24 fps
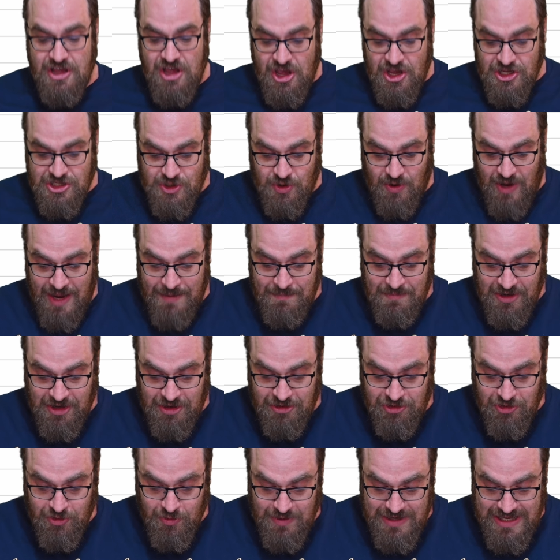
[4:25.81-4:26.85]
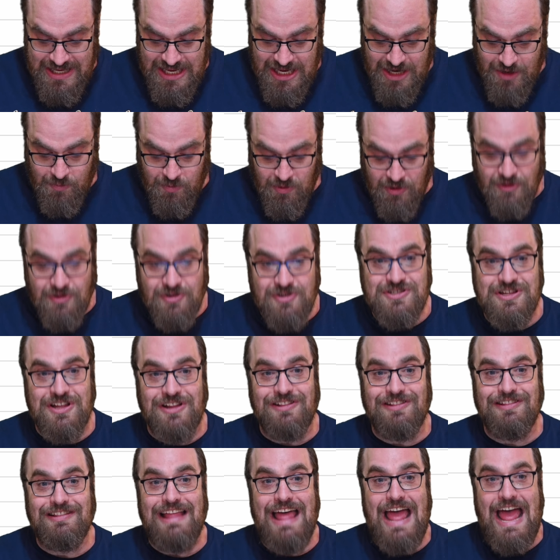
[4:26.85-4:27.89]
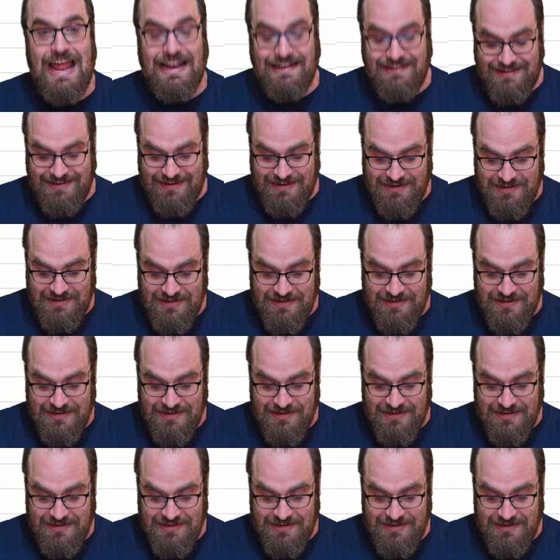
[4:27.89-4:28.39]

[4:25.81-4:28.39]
So I'm going to do equals let.